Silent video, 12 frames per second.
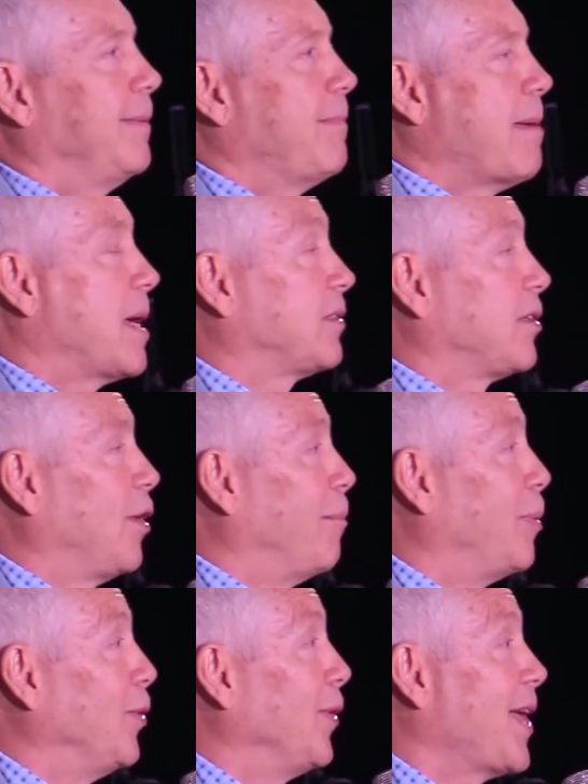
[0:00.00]
maybe I was a little
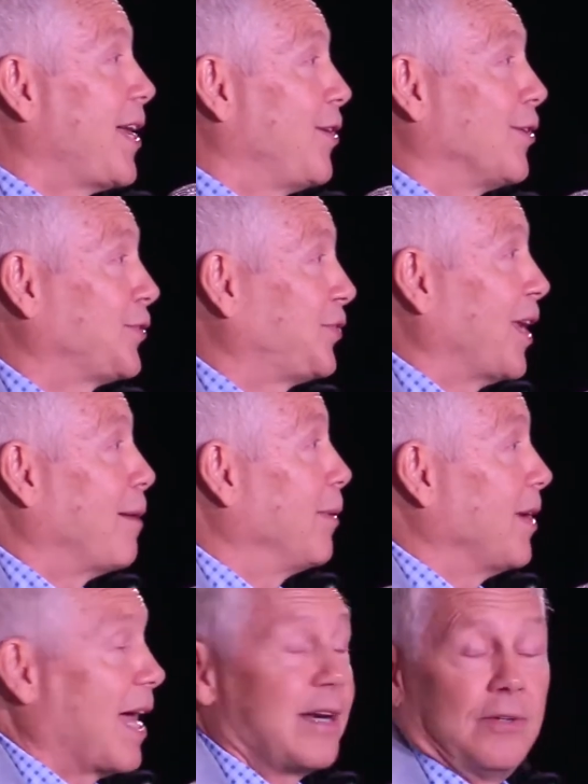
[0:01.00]
bullheaded or
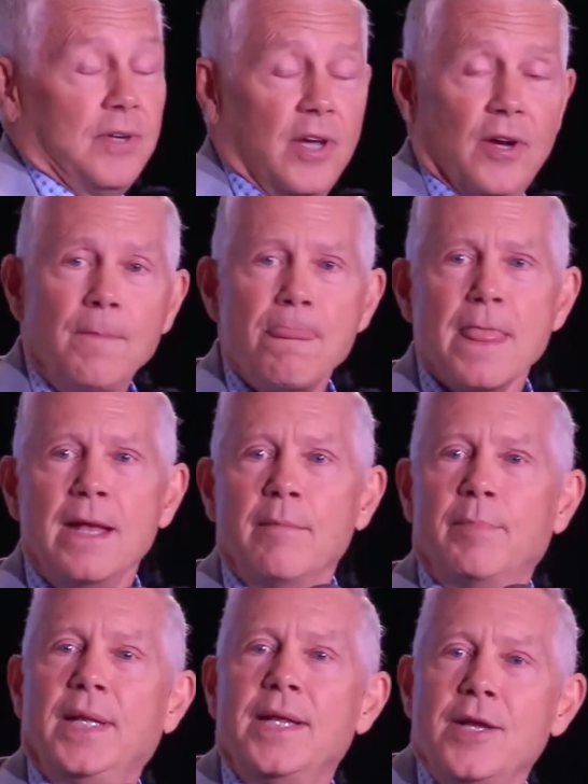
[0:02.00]
stubborn, I don't know.
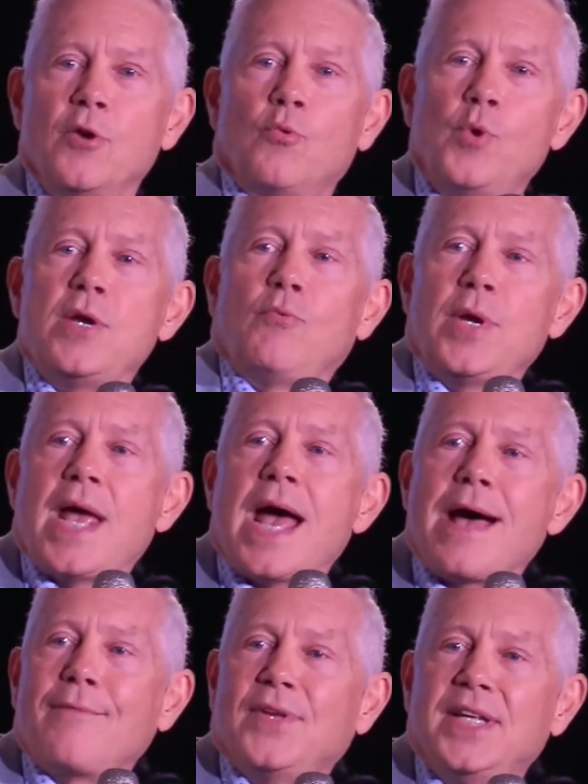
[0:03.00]
But we
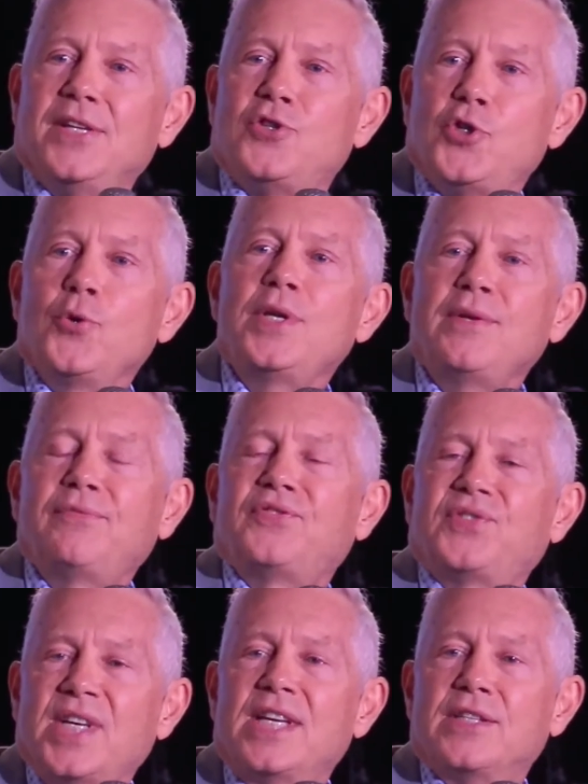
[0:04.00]
have an intuitive
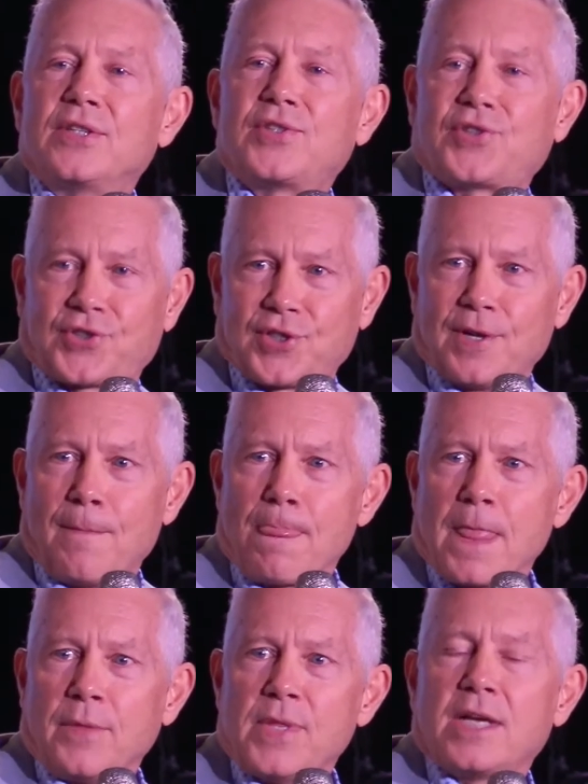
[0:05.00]
sense
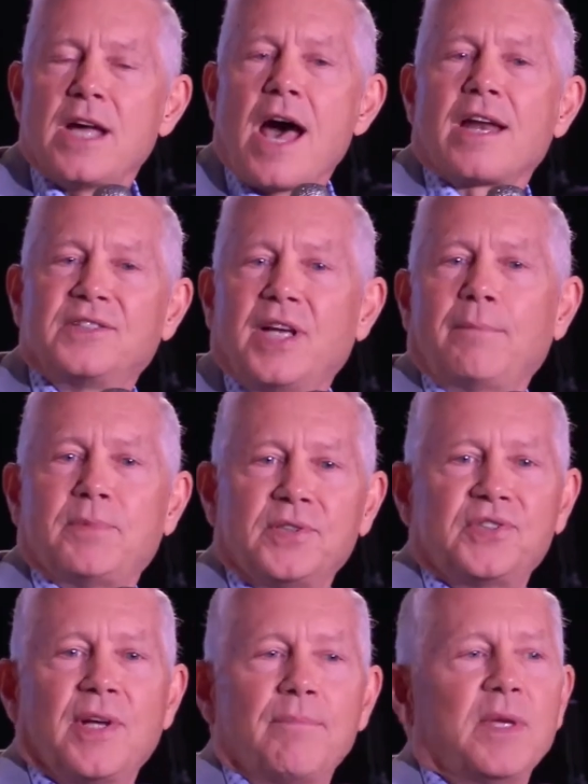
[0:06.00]
that God is up
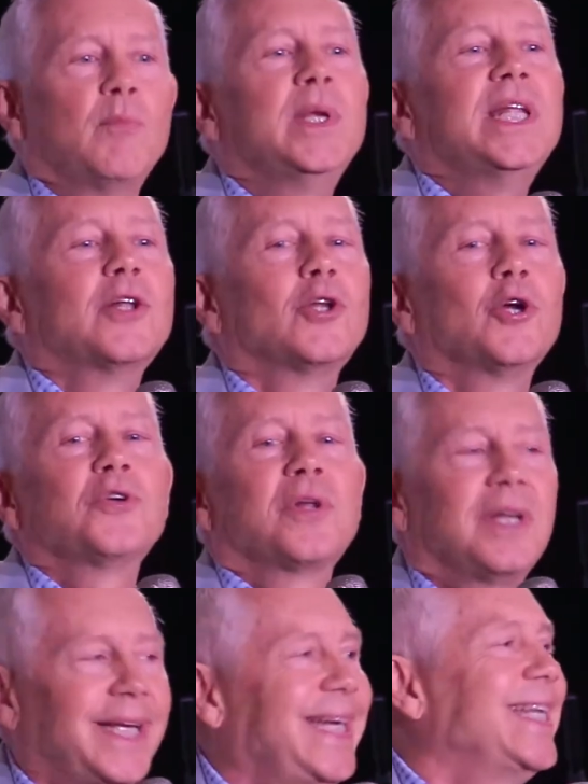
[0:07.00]
to something. We need to learn
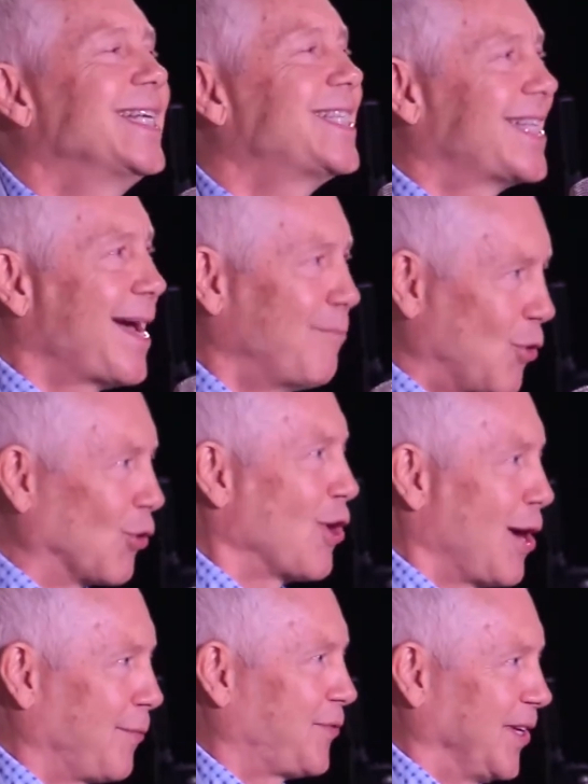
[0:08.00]
to lean into that more
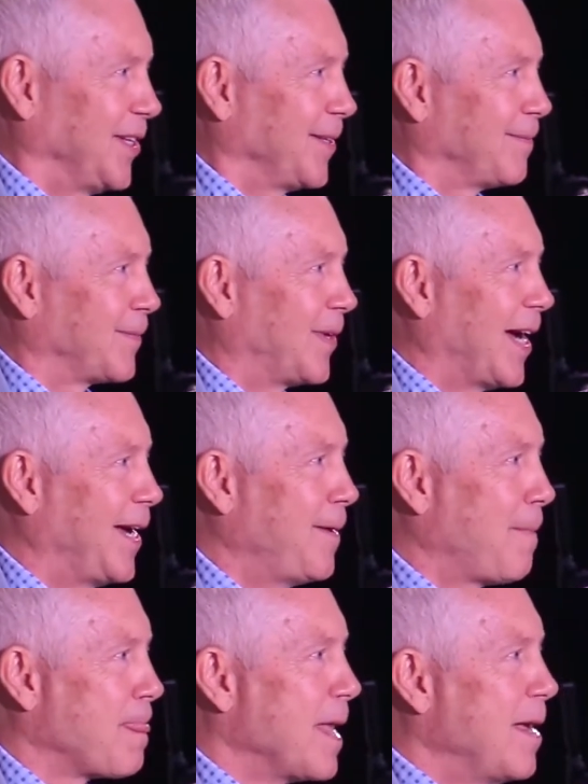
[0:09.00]
often,
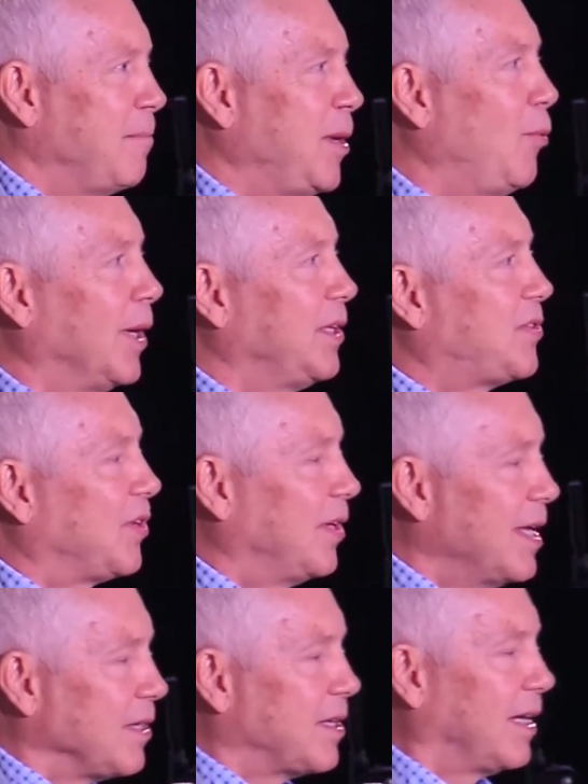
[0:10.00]
right? Be willing
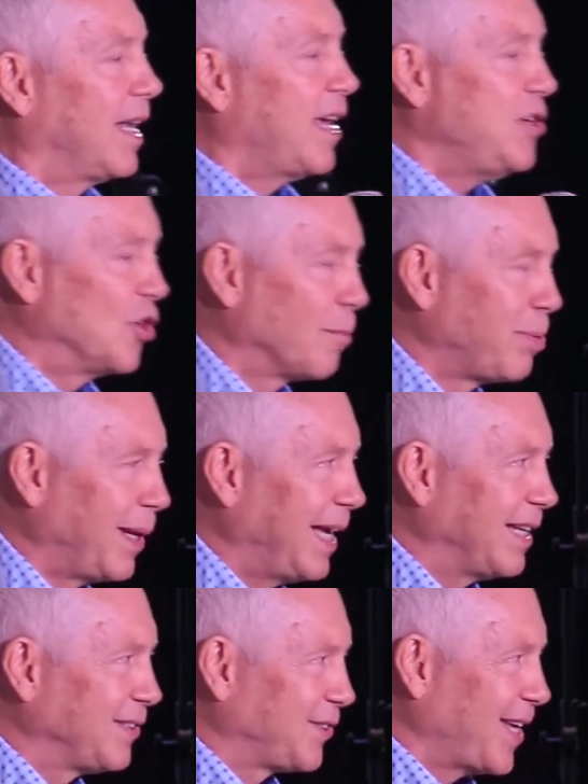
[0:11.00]
to lay your
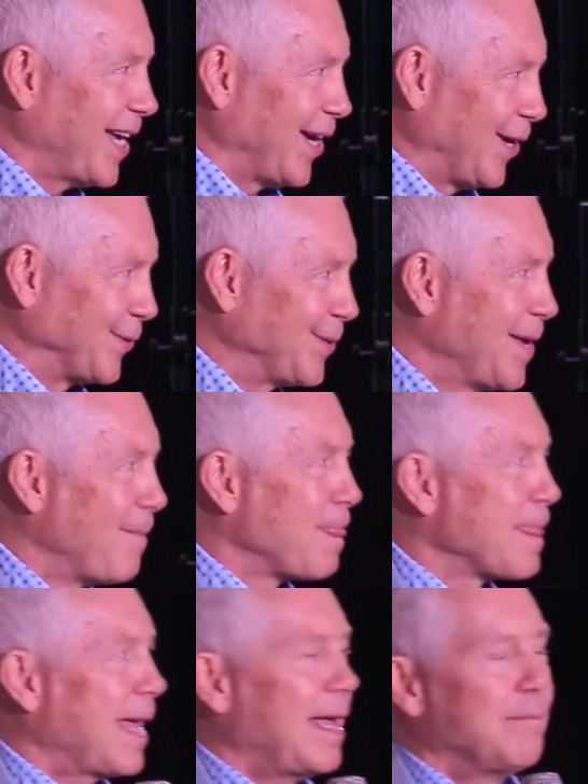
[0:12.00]
plans down
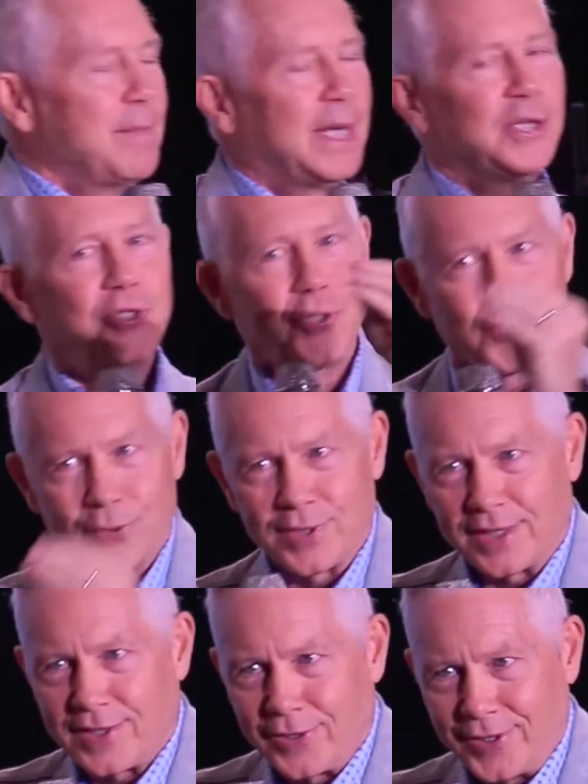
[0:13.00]
and make sure
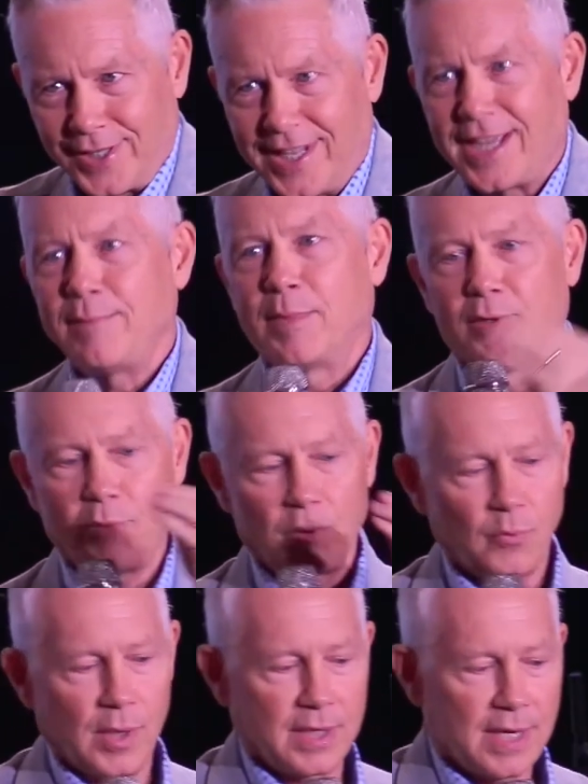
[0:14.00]
that they're in alignment
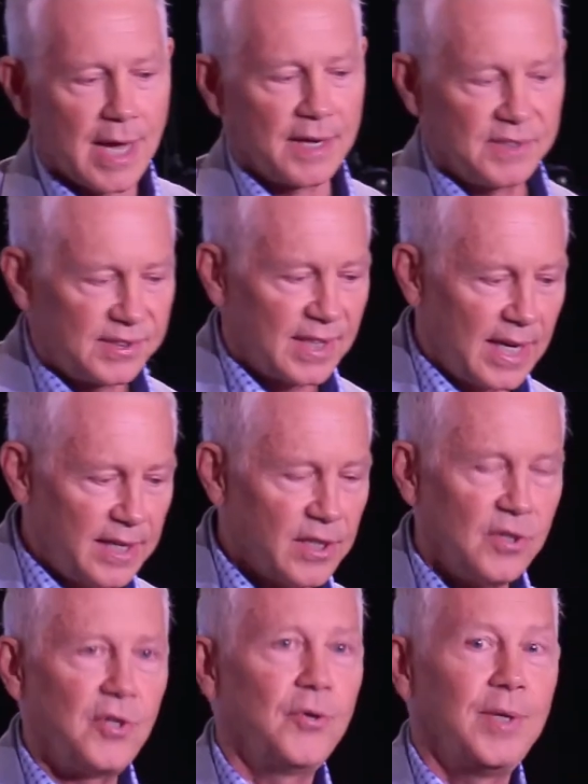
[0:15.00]
with what God is saying
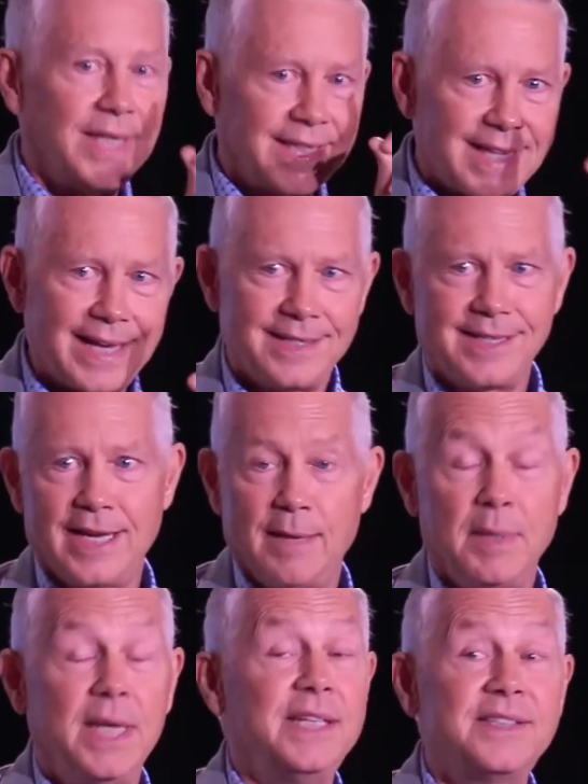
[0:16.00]
and doing at that
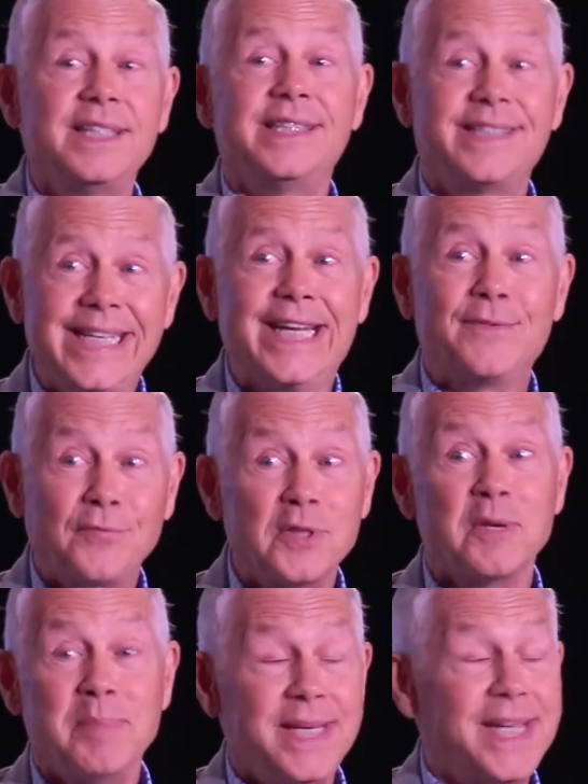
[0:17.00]
time. He sees the end from the